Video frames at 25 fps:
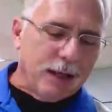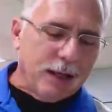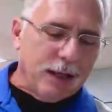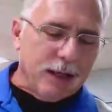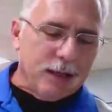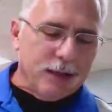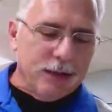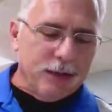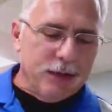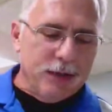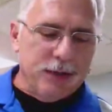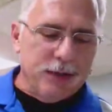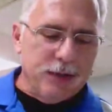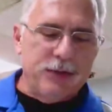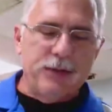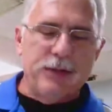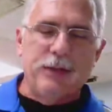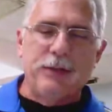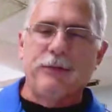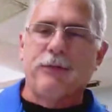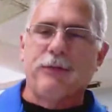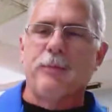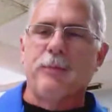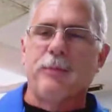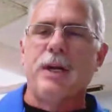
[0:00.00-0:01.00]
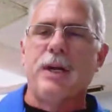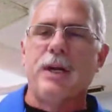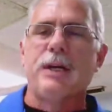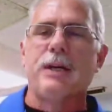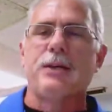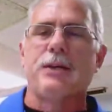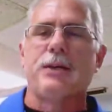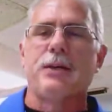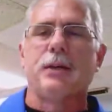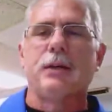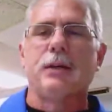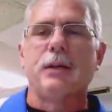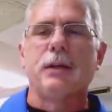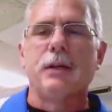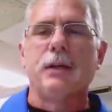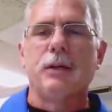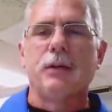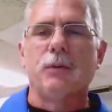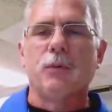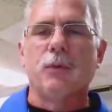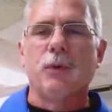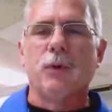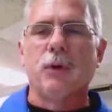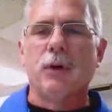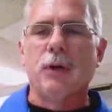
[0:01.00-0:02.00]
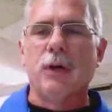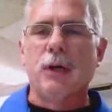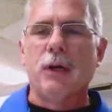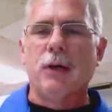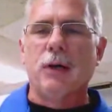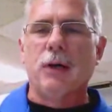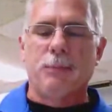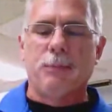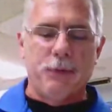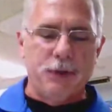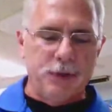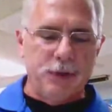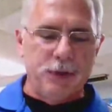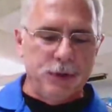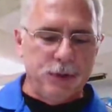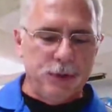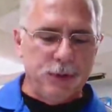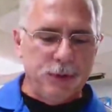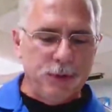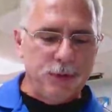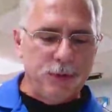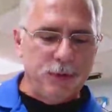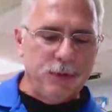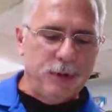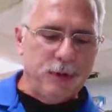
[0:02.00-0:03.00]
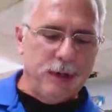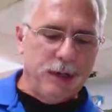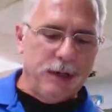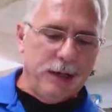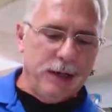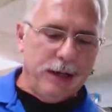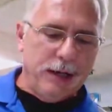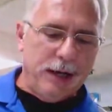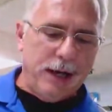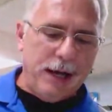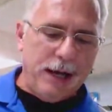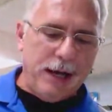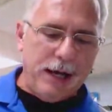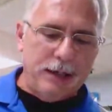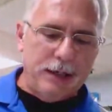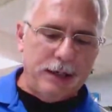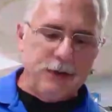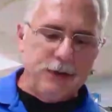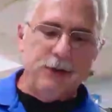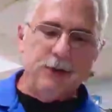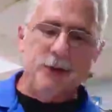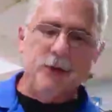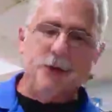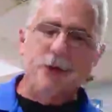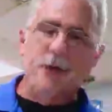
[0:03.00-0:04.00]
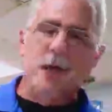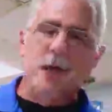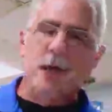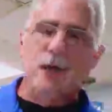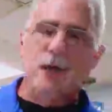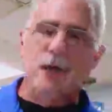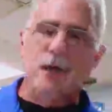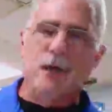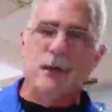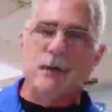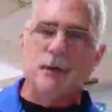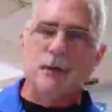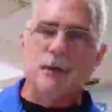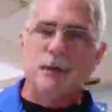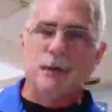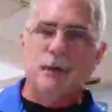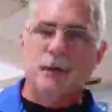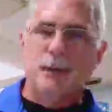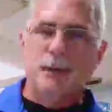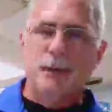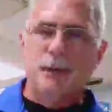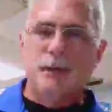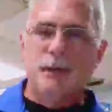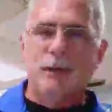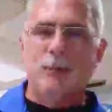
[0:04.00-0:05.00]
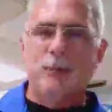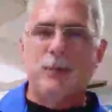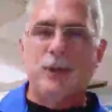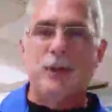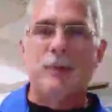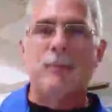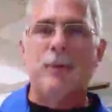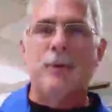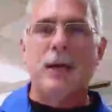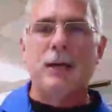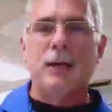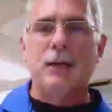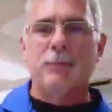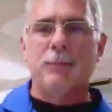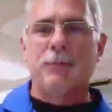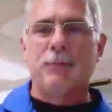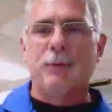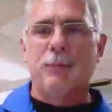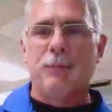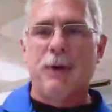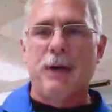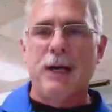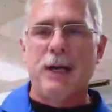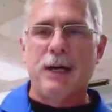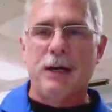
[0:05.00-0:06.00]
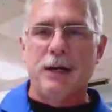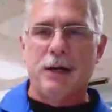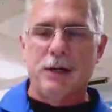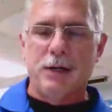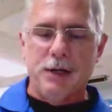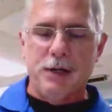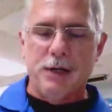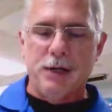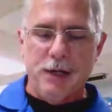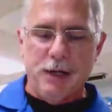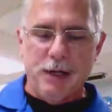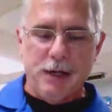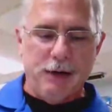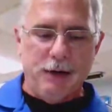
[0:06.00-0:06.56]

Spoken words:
This information will help you and your child be better prepared